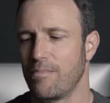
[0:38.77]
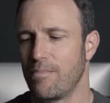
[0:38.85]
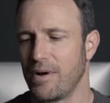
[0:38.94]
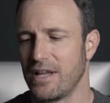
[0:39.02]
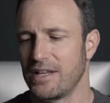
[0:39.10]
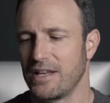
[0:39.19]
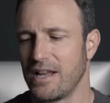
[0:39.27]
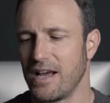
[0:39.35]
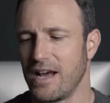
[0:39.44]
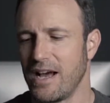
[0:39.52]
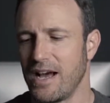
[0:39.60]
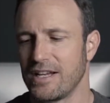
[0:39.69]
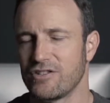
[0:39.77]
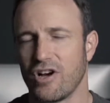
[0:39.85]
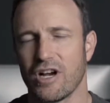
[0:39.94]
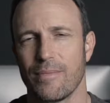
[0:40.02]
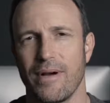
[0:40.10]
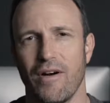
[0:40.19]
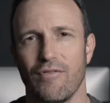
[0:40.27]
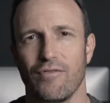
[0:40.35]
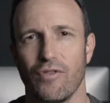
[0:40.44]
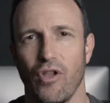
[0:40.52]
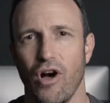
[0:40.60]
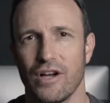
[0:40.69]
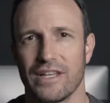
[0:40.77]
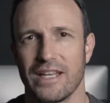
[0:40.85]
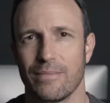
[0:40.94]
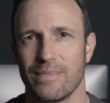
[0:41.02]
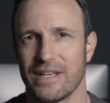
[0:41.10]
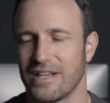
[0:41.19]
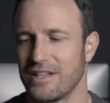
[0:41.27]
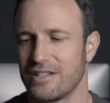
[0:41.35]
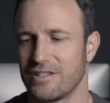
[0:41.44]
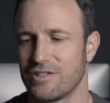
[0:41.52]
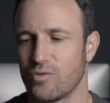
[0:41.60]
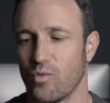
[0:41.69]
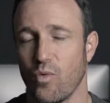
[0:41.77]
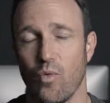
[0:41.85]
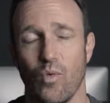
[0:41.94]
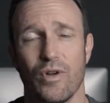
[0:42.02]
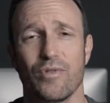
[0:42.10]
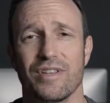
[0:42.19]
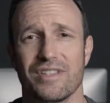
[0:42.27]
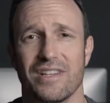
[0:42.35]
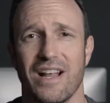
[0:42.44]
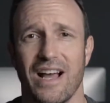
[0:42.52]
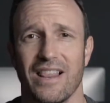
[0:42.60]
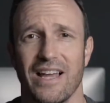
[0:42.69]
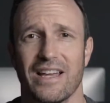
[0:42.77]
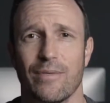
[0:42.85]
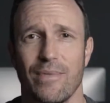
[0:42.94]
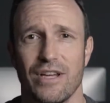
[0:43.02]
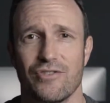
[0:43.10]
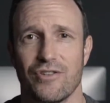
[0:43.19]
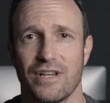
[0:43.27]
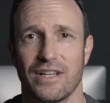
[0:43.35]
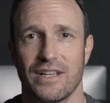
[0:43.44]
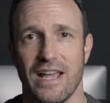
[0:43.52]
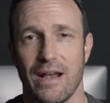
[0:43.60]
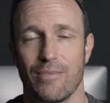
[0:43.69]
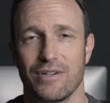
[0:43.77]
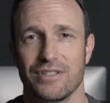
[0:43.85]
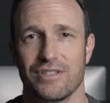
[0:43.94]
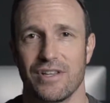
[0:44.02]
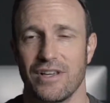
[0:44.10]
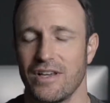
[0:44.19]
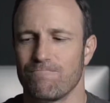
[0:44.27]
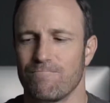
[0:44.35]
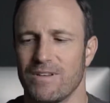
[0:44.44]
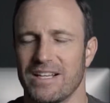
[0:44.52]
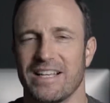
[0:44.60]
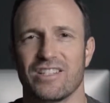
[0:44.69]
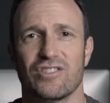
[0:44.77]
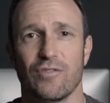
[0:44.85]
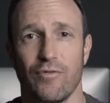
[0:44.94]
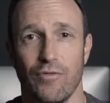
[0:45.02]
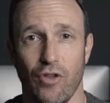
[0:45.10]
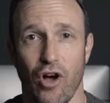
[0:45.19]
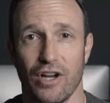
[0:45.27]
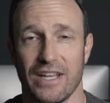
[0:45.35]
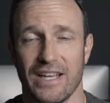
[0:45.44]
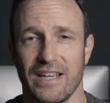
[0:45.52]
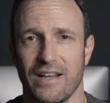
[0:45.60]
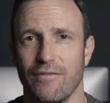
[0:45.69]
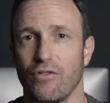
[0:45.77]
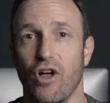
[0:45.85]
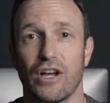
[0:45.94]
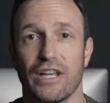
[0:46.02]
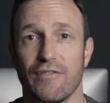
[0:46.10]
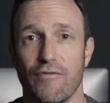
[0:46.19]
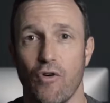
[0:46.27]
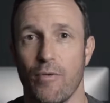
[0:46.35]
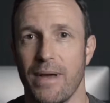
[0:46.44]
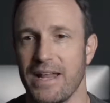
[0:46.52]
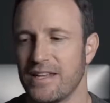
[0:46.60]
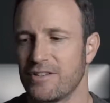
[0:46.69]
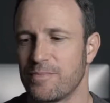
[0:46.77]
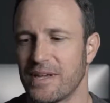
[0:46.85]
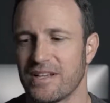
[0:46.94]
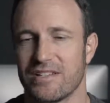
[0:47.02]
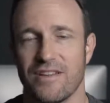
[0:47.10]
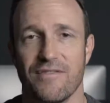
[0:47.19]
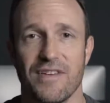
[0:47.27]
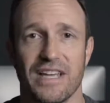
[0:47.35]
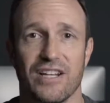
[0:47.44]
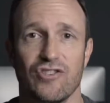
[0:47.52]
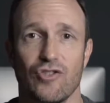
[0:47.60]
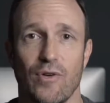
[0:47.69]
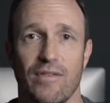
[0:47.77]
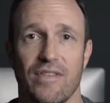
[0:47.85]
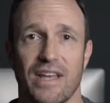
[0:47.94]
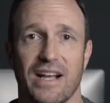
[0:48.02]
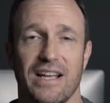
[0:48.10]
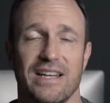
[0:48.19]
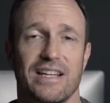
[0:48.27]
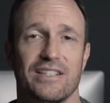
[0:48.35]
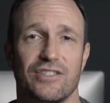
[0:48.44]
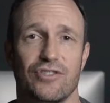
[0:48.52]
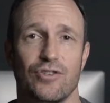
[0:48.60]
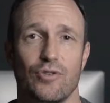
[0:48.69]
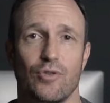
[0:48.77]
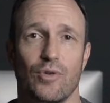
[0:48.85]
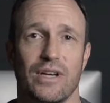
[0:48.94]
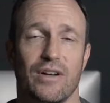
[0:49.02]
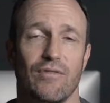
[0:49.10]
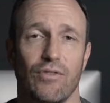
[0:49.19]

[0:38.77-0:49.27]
But I talk about vlogging because one reason I like measuring cameras against vlogging, a vlogging format, is because if it can do everything I need it to do in a